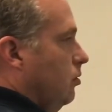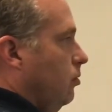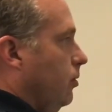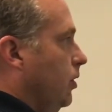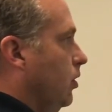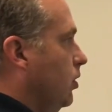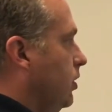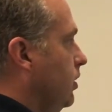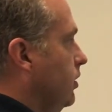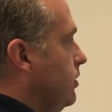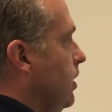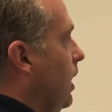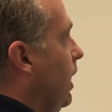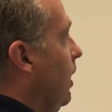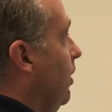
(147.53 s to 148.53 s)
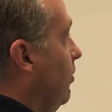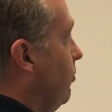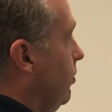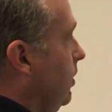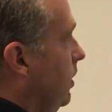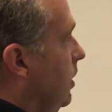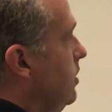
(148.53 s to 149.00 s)
we look at the tire, if we
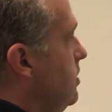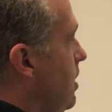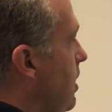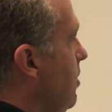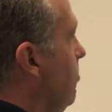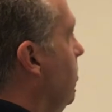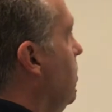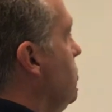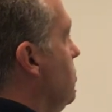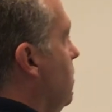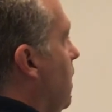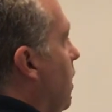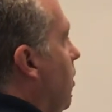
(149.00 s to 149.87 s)
get a tape measure out